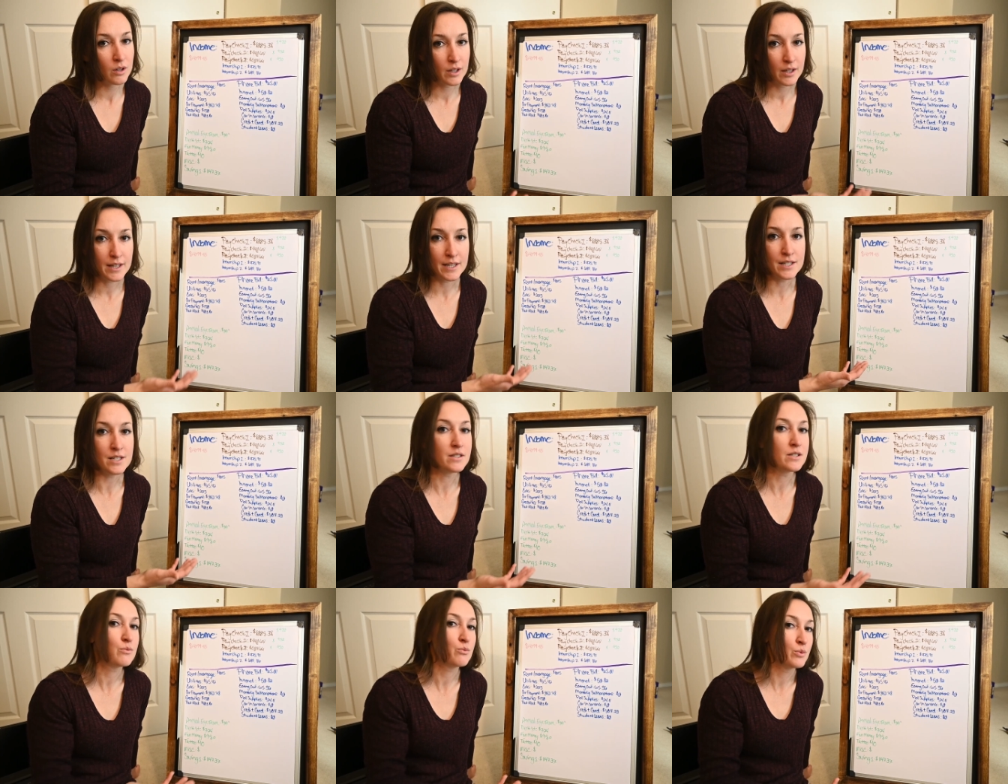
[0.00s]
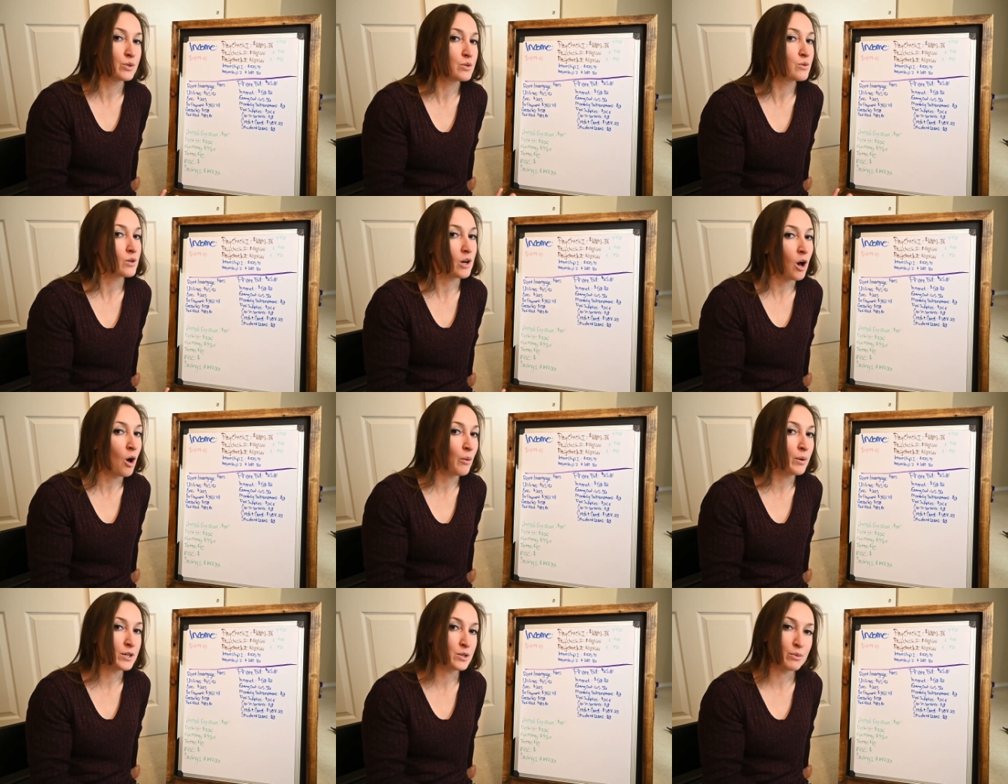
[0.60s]
was
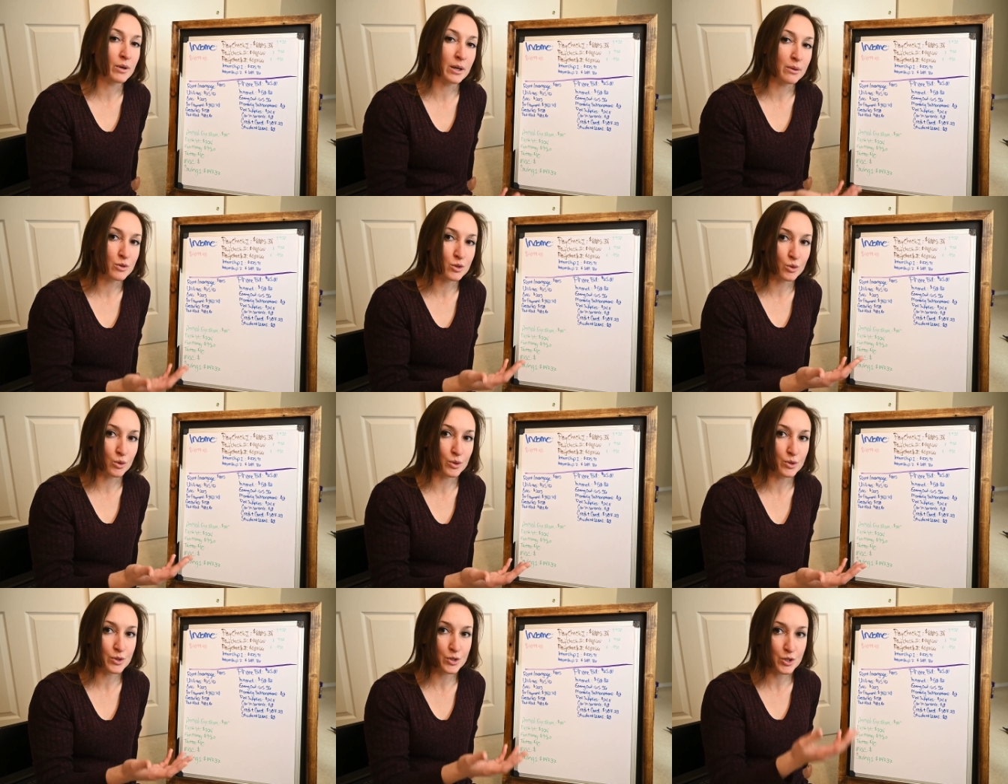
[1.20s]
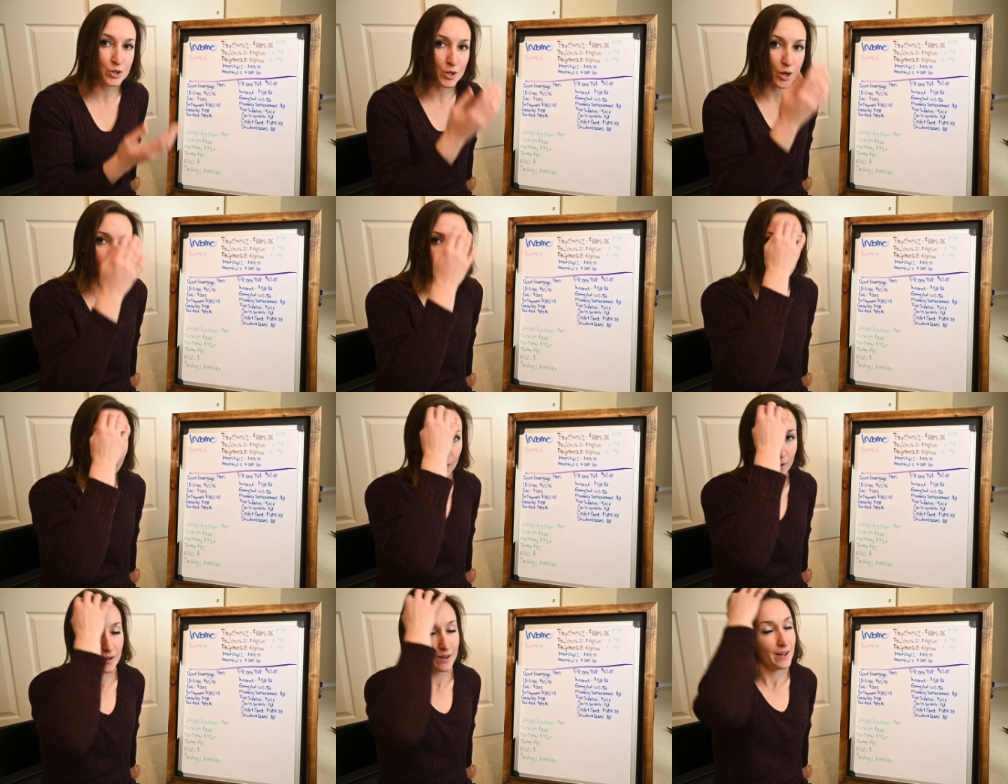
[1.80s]
always what I was told.
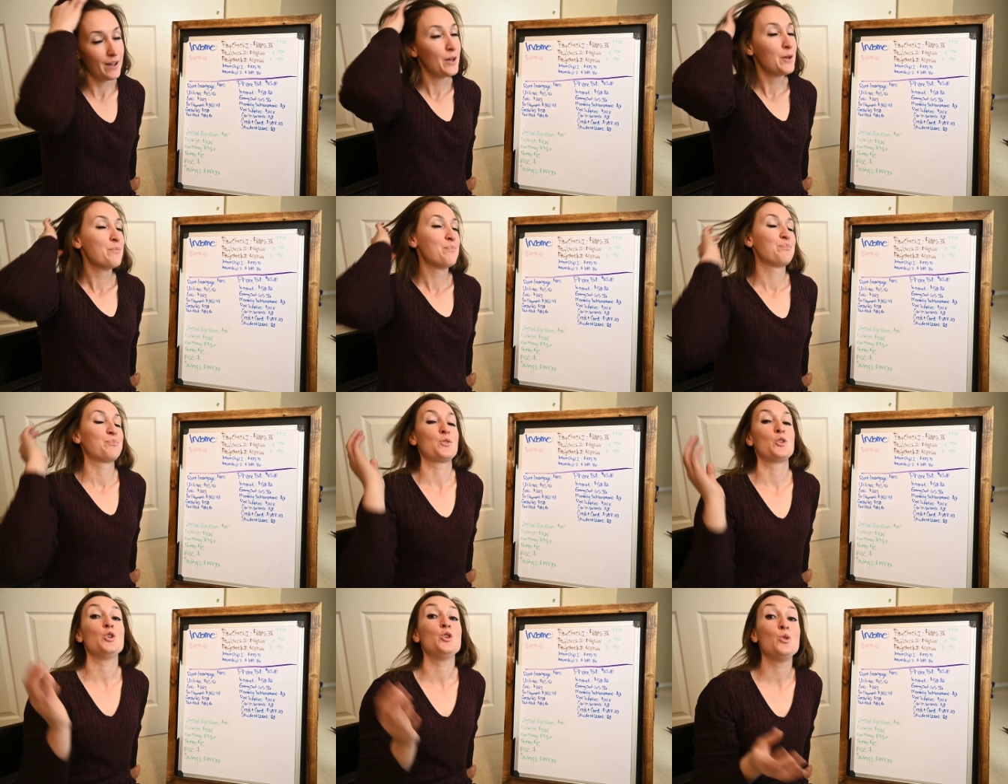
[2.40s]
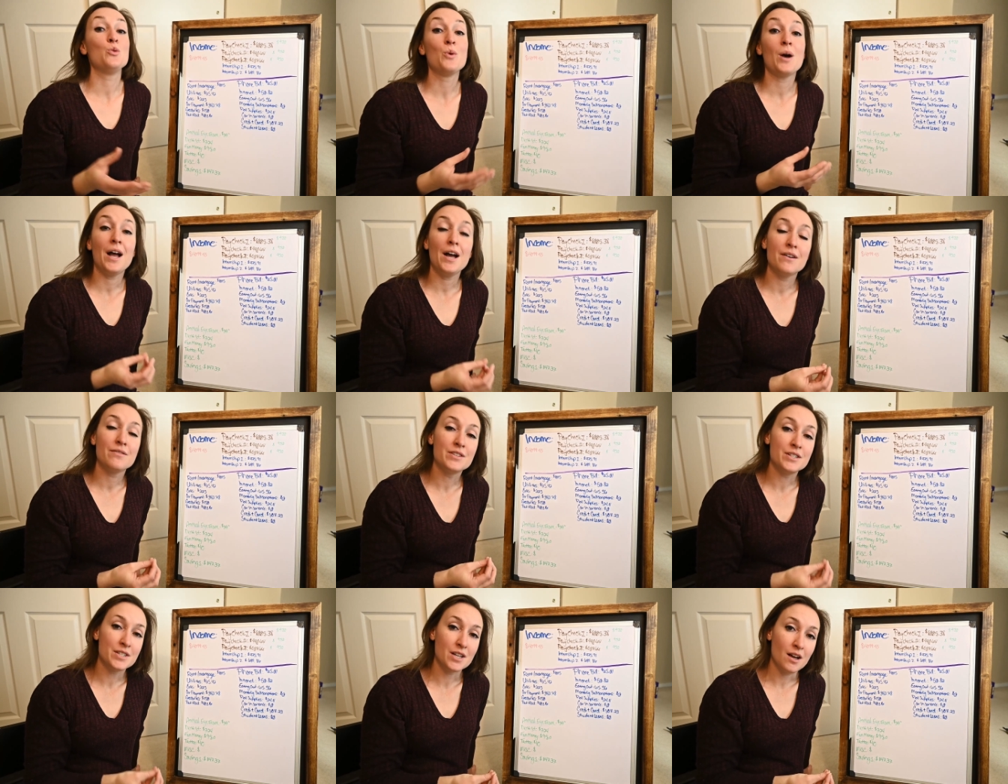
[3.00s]
So you
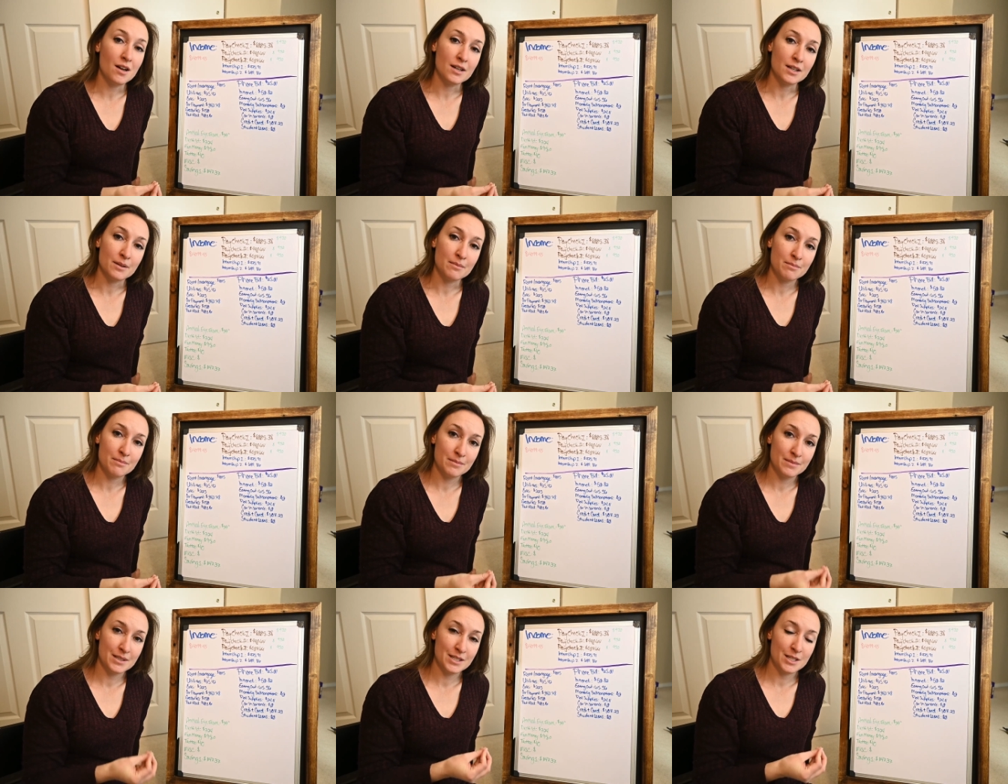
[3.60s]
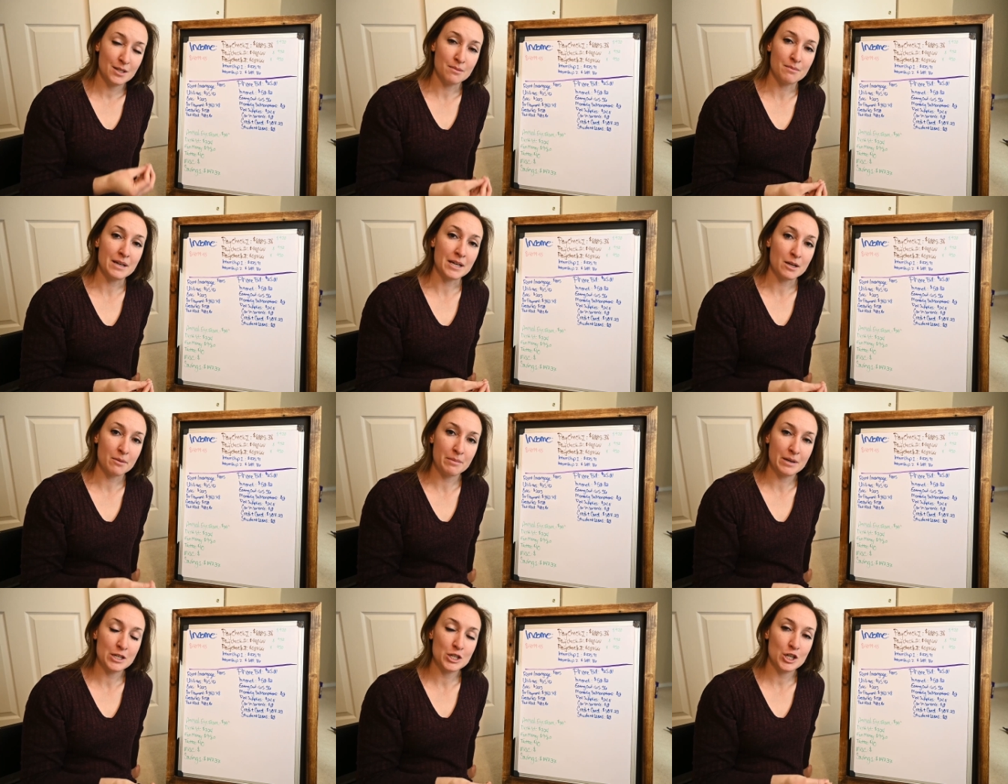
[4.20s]
have the time to make
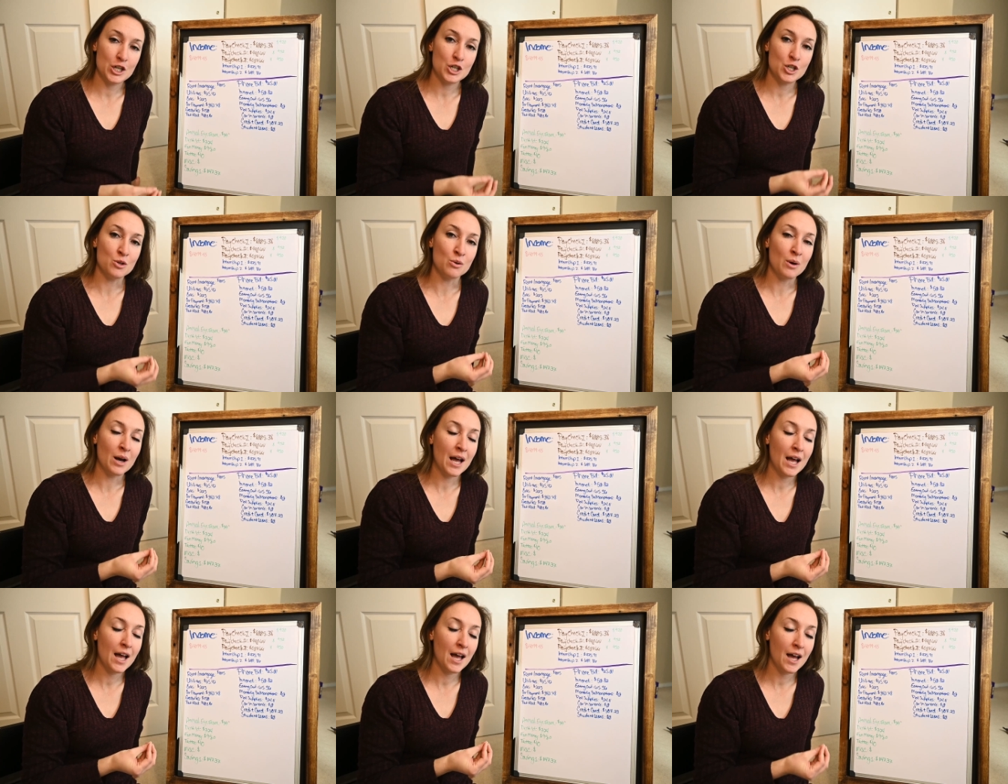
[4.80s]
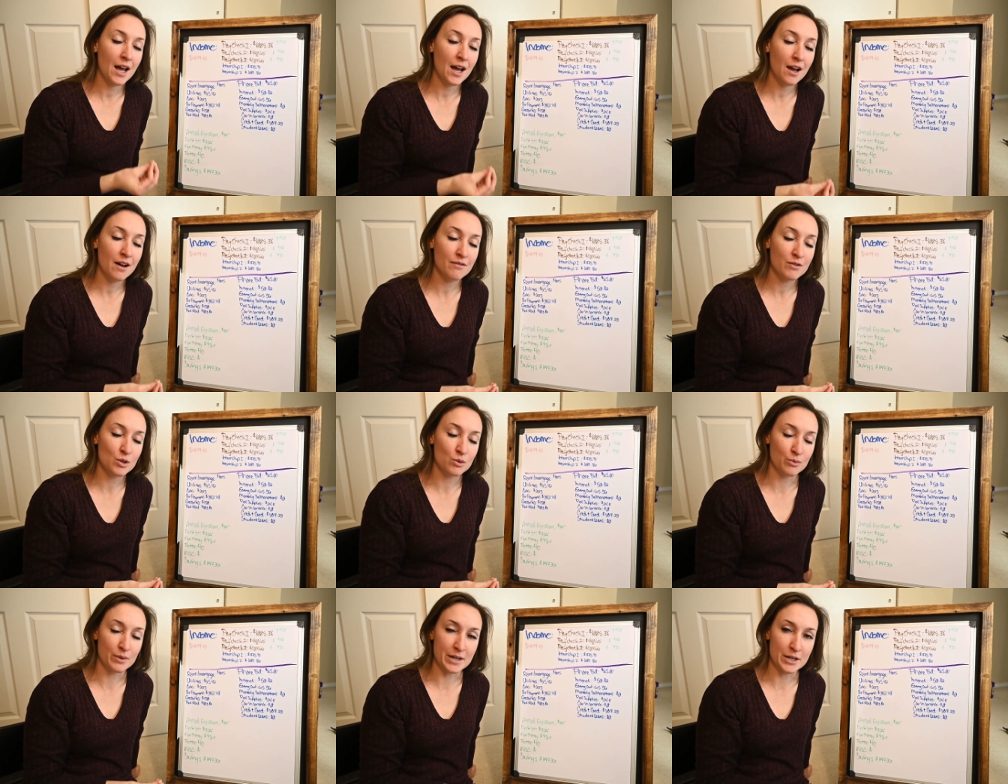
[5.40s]
a budget. You have
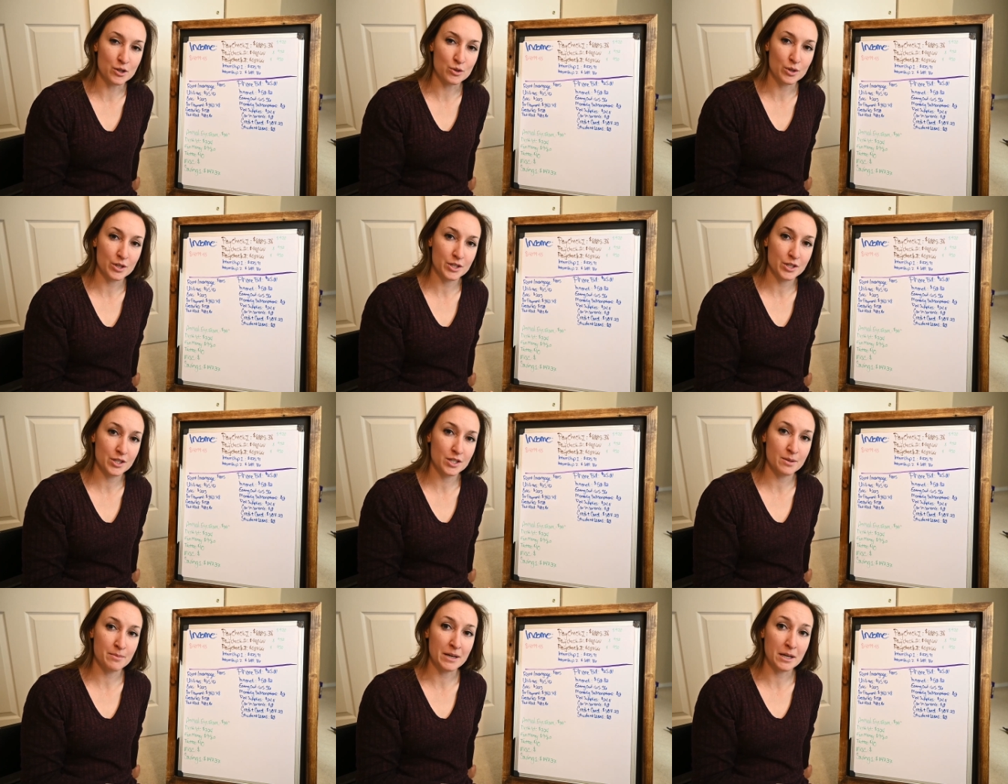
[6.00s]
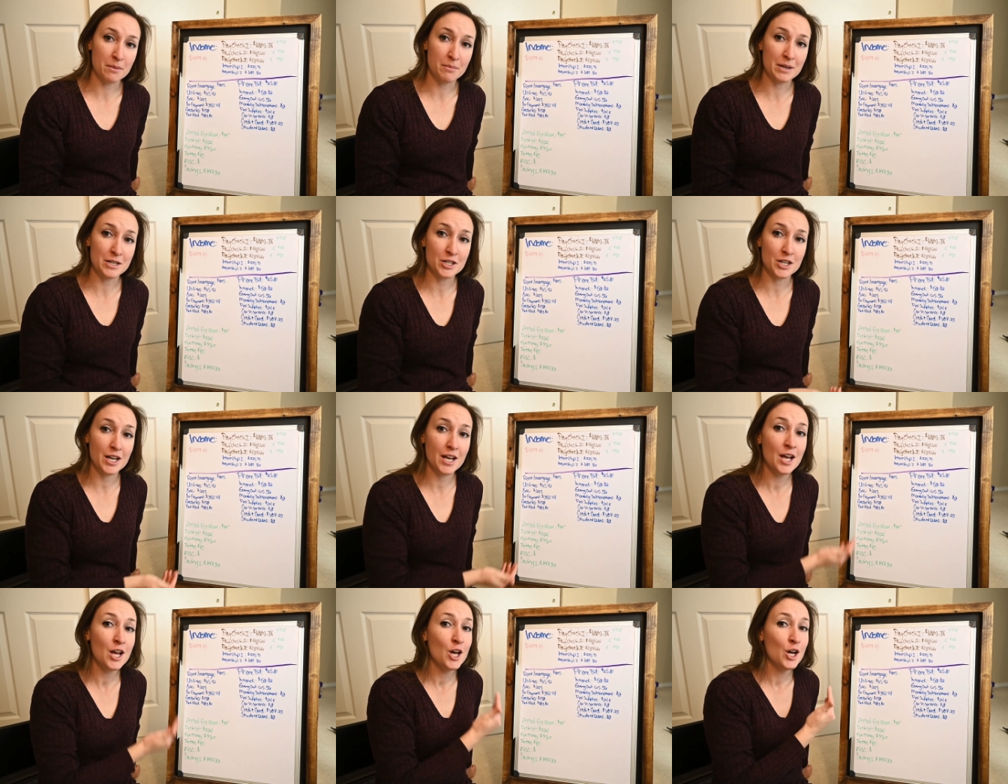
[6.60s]
the resources to make a budget.